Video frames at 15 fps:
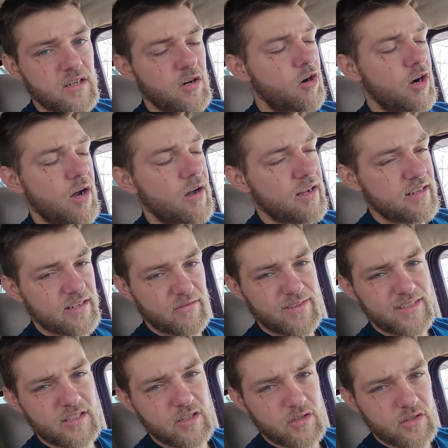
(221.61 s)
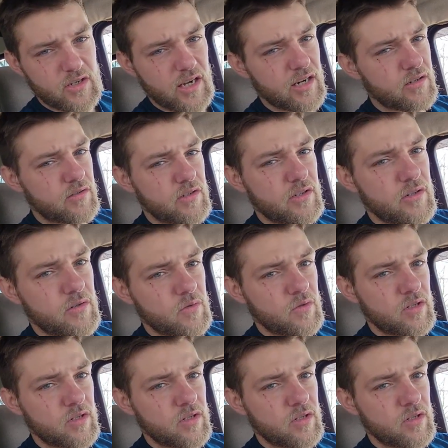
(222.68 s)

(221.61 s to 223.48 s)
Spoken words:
or a different tuner, I don't know